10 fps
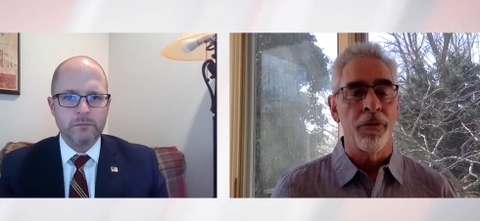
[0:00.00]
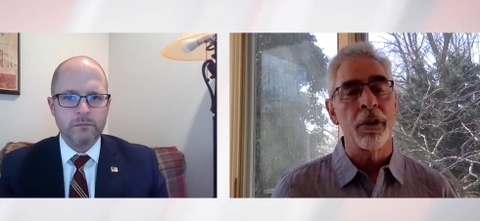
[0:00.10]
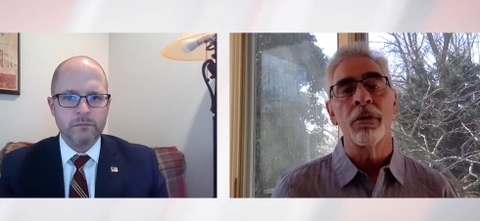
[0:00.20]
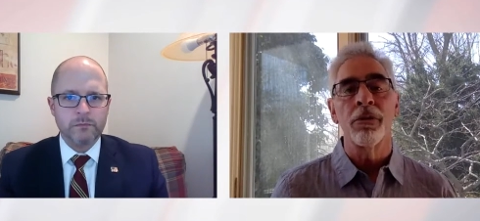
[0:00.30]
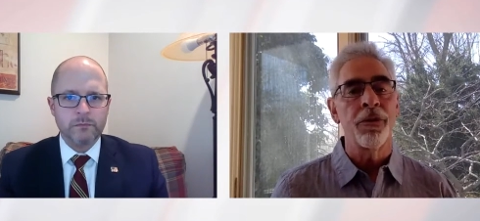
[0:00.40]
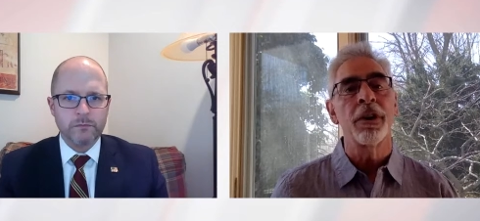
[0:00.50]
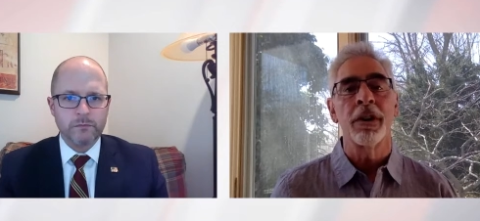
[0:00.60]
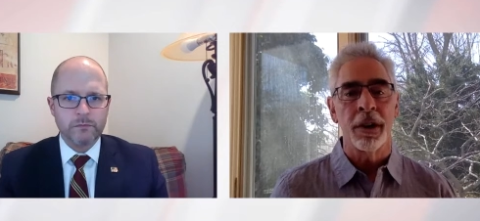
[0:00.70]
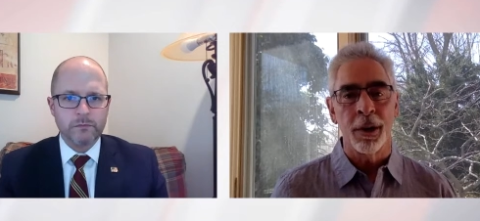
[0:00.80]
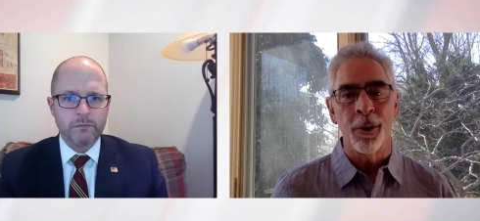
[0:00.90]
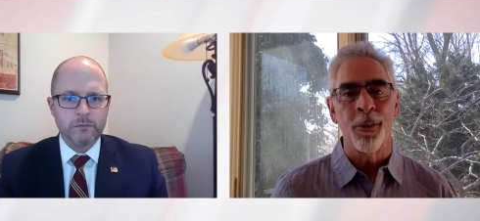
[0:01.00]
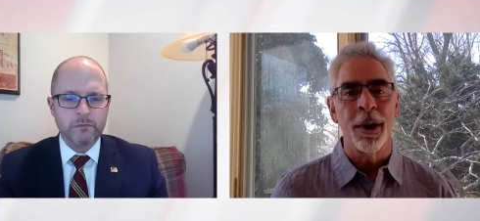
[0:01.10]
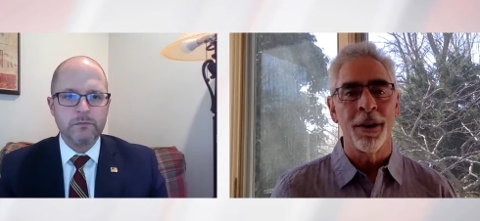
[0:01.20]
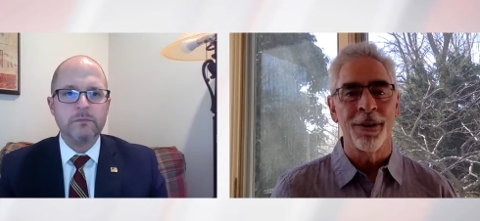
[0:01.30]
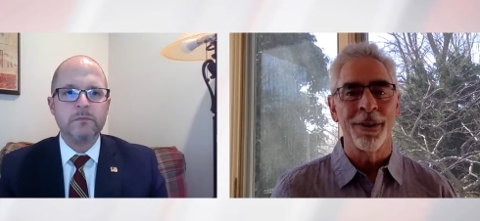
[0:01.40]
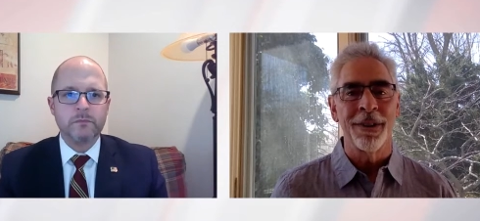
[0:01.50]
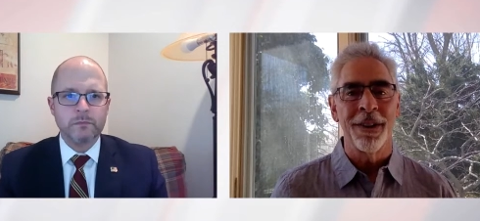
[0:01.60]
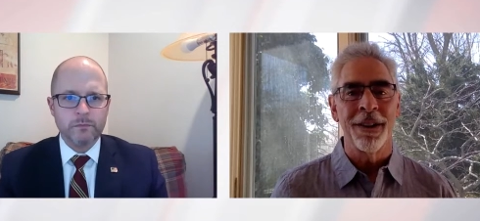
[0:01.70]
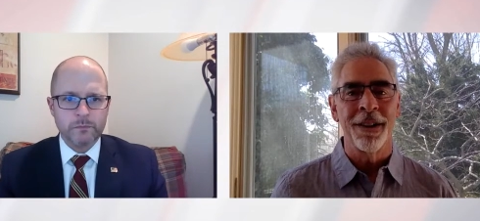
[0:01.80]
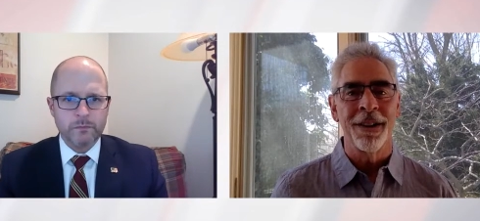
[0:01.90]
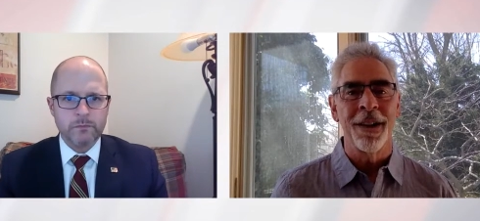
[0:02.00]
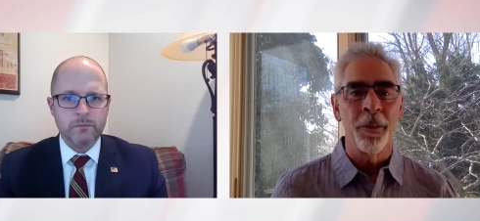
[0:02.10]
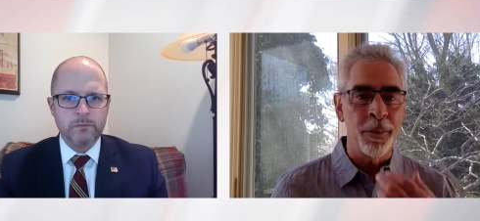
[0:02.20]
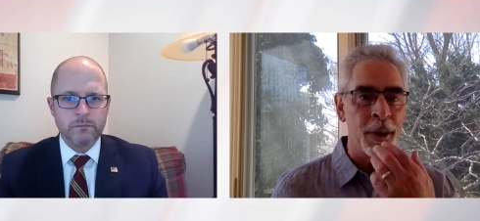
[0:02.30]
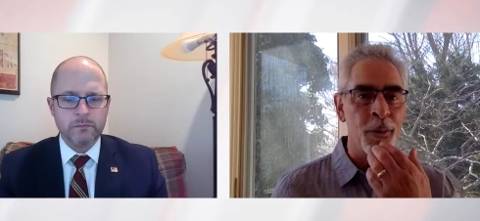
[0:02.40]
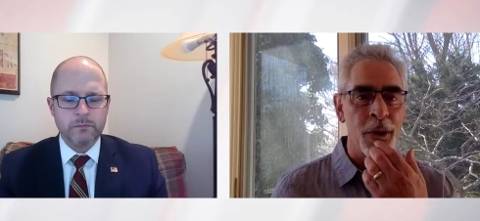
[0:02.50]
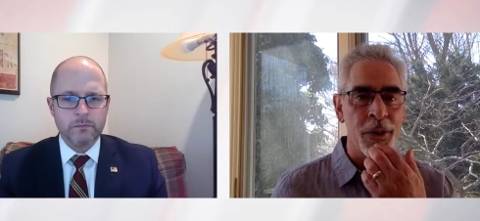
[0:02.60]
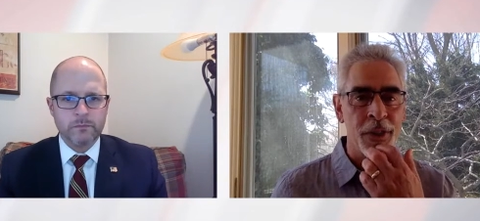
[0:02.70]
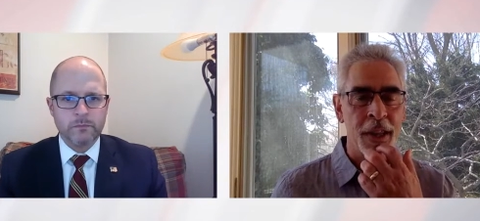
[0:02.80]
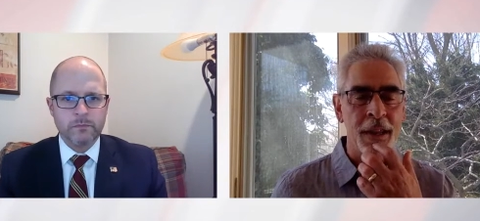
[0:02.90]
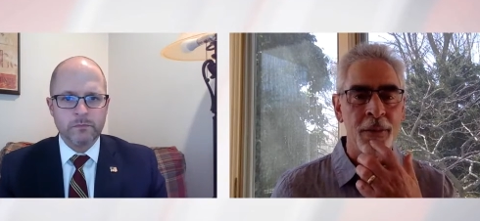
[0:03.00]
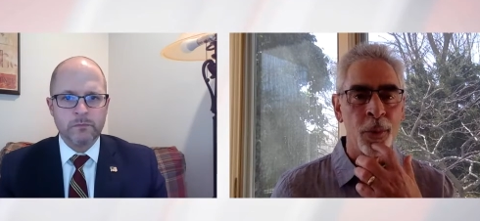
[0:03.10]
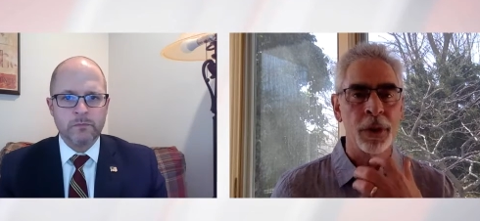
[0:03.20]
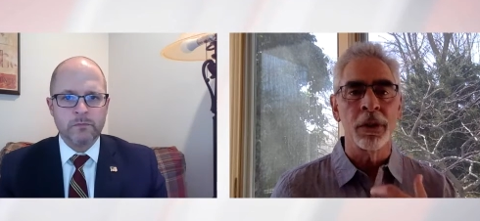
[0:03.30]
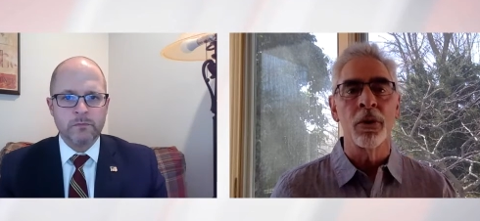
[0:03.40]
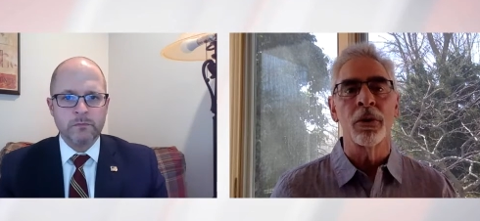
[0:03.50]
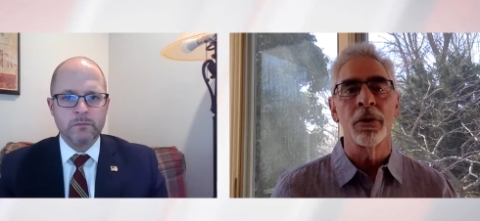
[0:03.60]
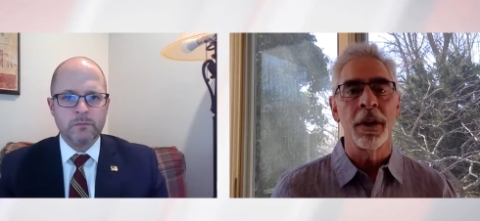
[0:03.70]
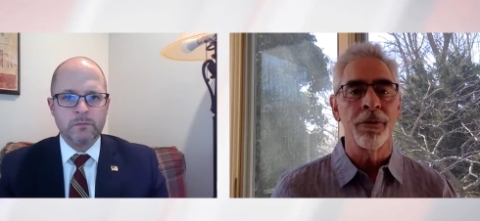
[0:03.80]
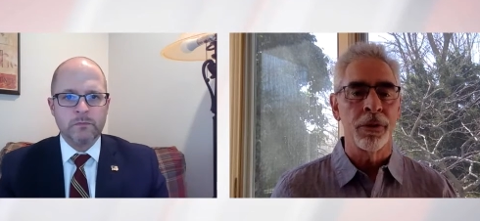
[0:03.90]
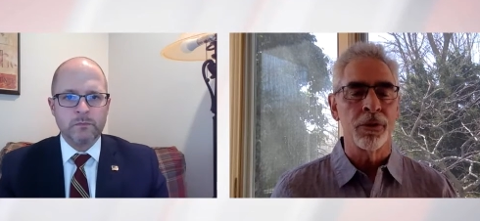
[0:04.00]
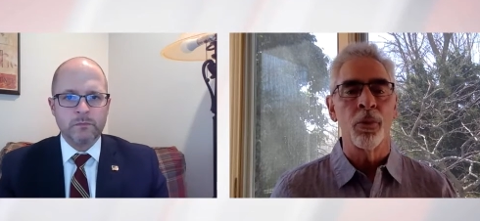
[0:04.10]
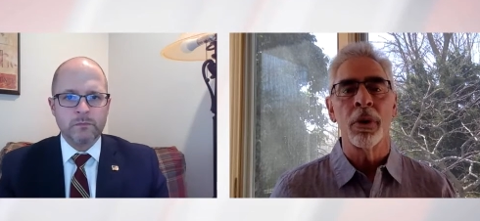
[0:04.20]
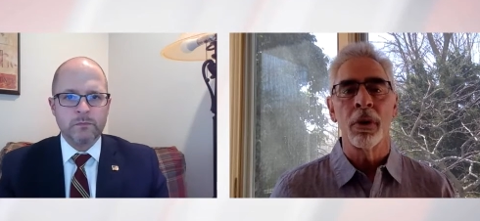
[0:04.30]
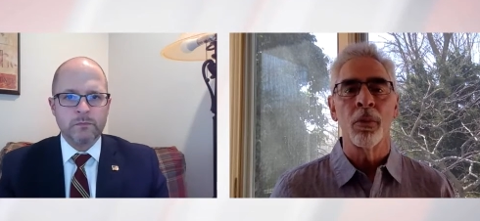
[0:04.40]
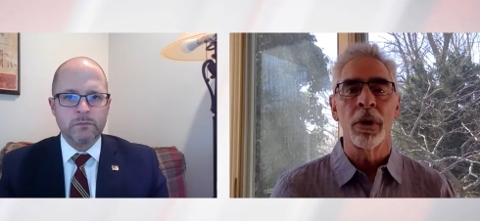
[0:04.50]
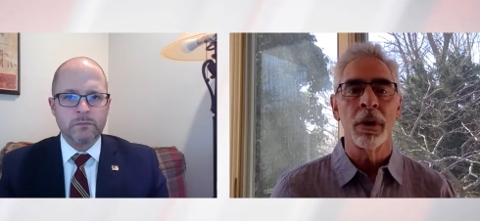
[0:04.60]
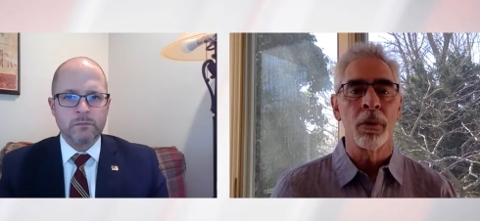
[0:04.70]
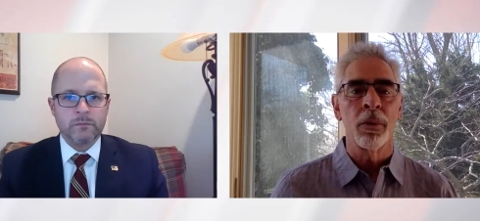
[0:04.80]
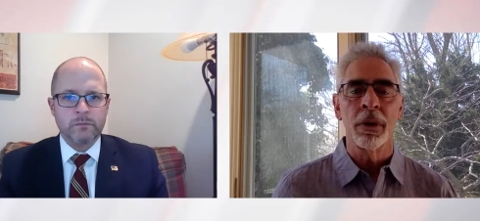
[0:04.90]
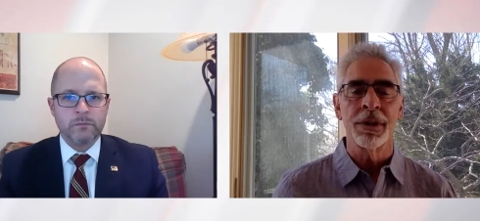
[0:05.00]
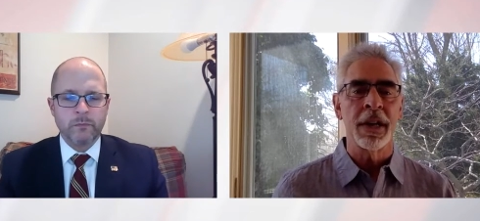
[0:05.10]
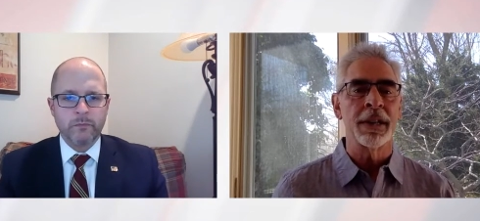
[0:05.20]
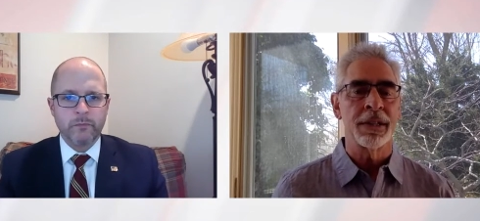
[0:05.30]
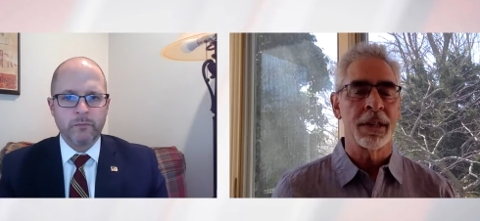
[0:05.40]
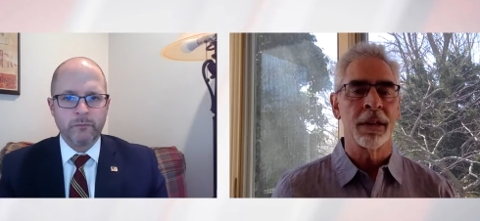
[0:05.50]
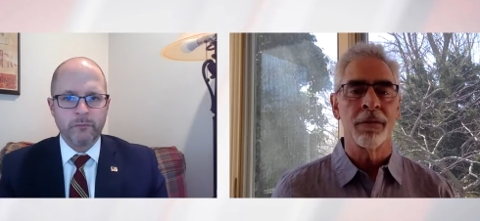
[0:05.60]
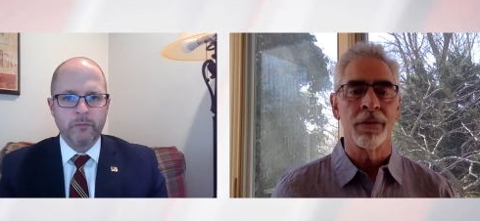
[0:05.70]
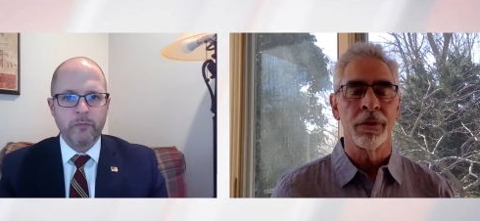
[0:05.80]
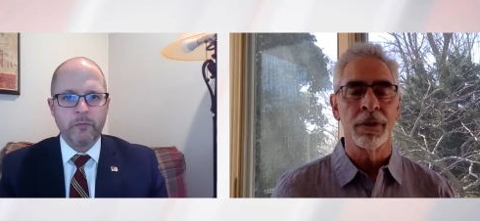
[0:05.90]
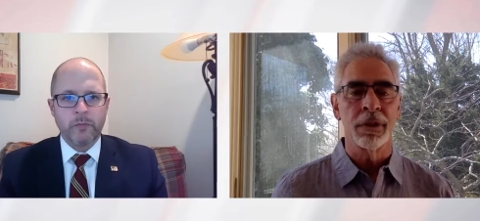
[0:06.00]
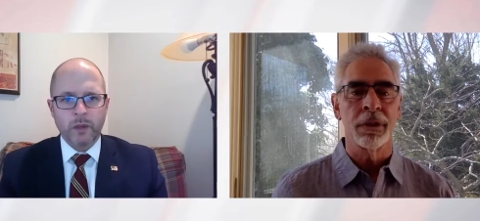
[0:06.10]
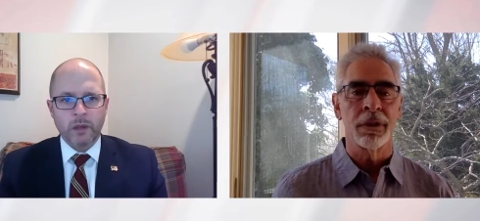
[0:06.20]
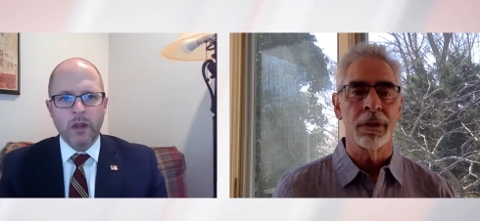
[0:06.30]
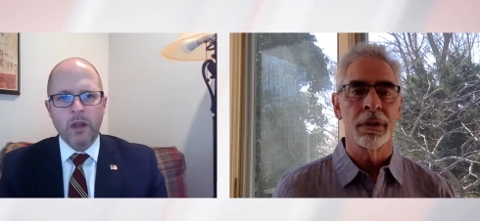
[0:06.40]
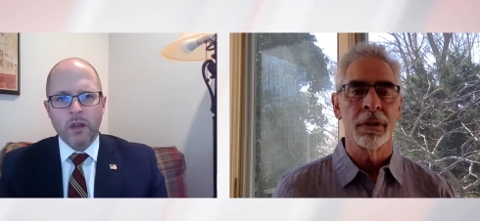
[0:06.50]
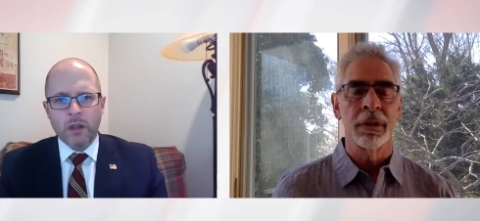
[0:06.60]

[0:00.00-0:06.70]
Speaker 1: federal funding around uh, helping with the with local efforts. Where where where does that stand, for instance?